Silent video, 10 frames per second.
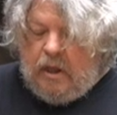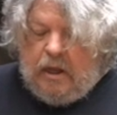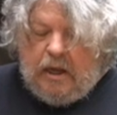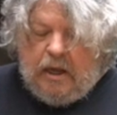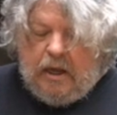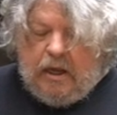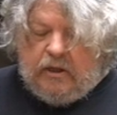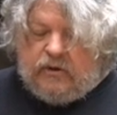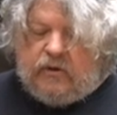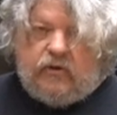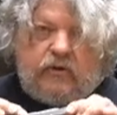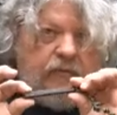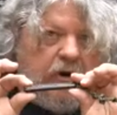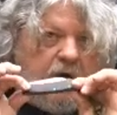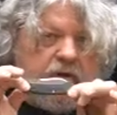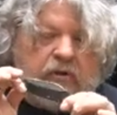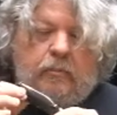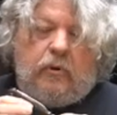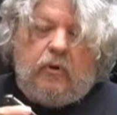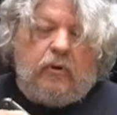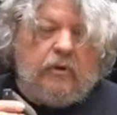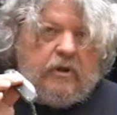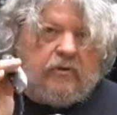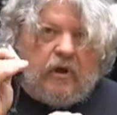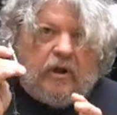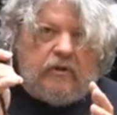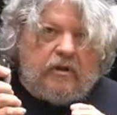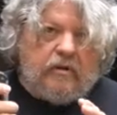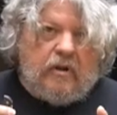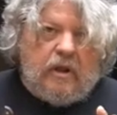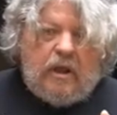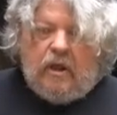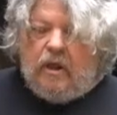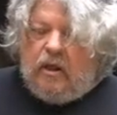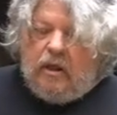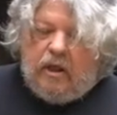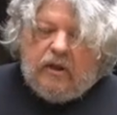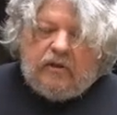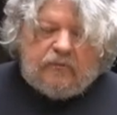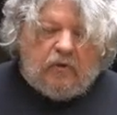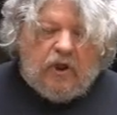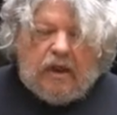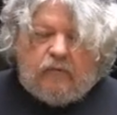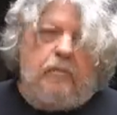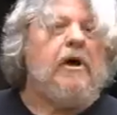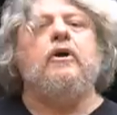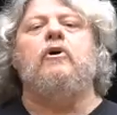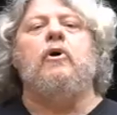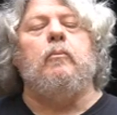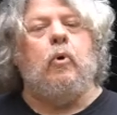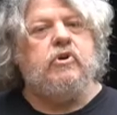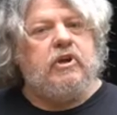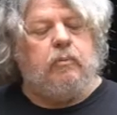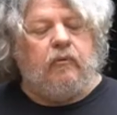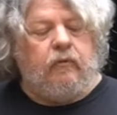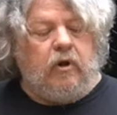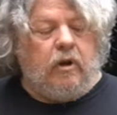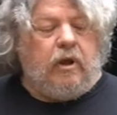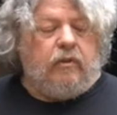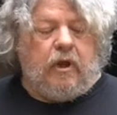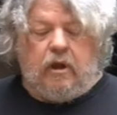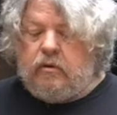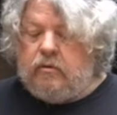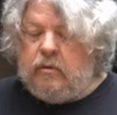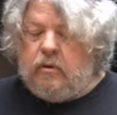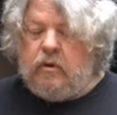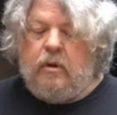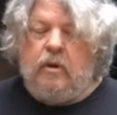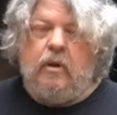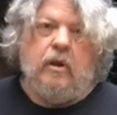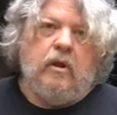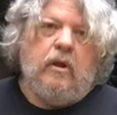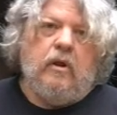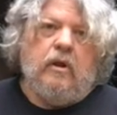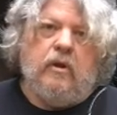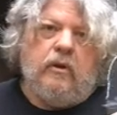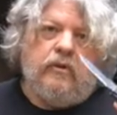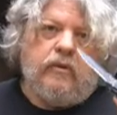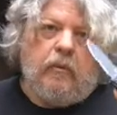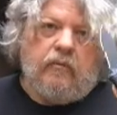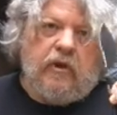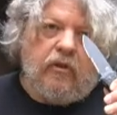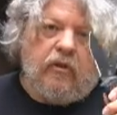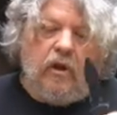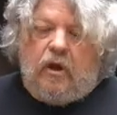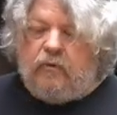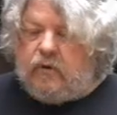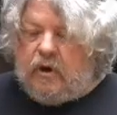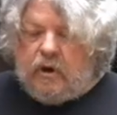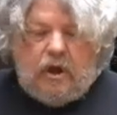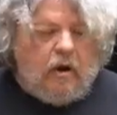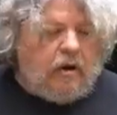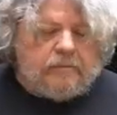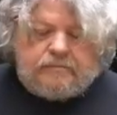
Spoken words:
And it's just a very simple design that is, for lack of a better term, more sheeple-friendly than some of the other knives that I carry.